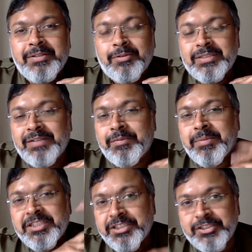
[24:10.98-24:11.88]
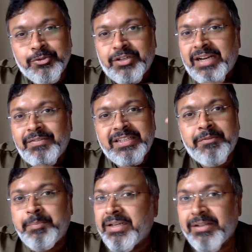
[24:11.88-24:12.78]
There were merchants who traveled, there were
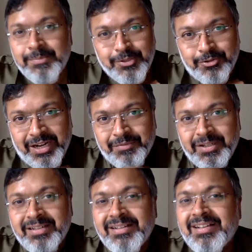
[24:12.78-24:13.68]
pilgrims who traveled.